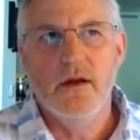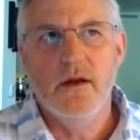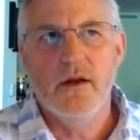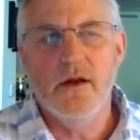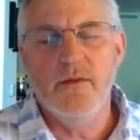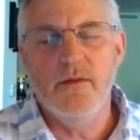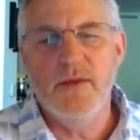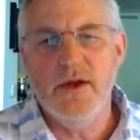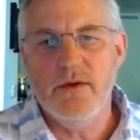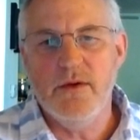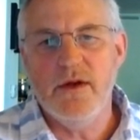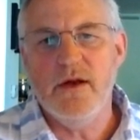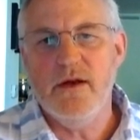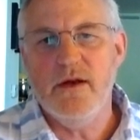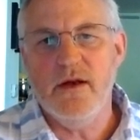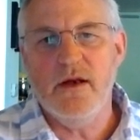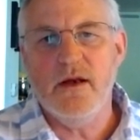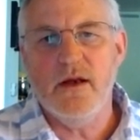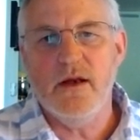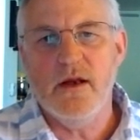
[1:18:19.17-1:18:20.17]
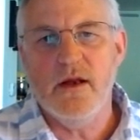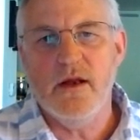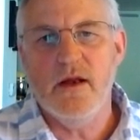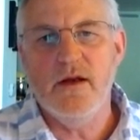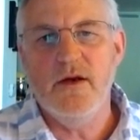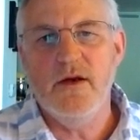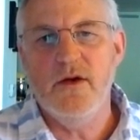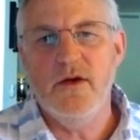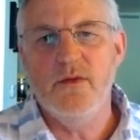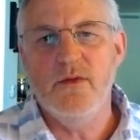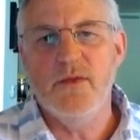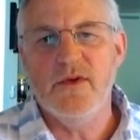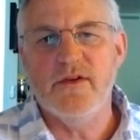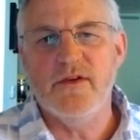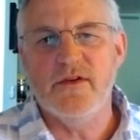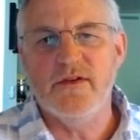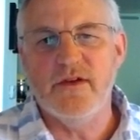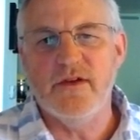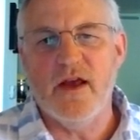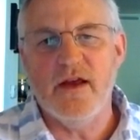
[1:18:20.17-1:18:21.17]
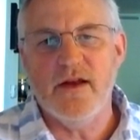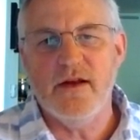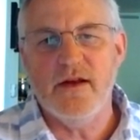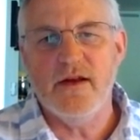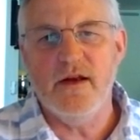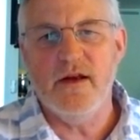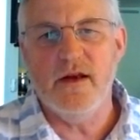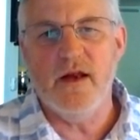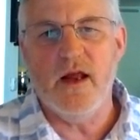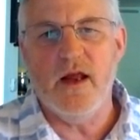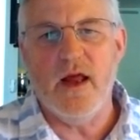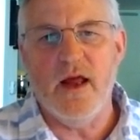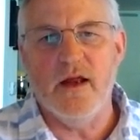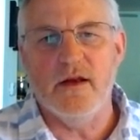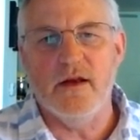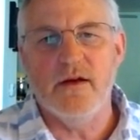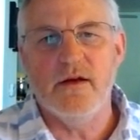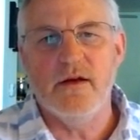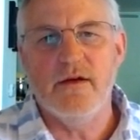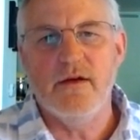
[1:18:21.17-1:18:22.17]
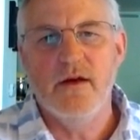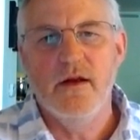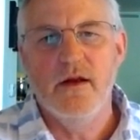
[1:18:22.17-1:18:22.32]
community and human society. And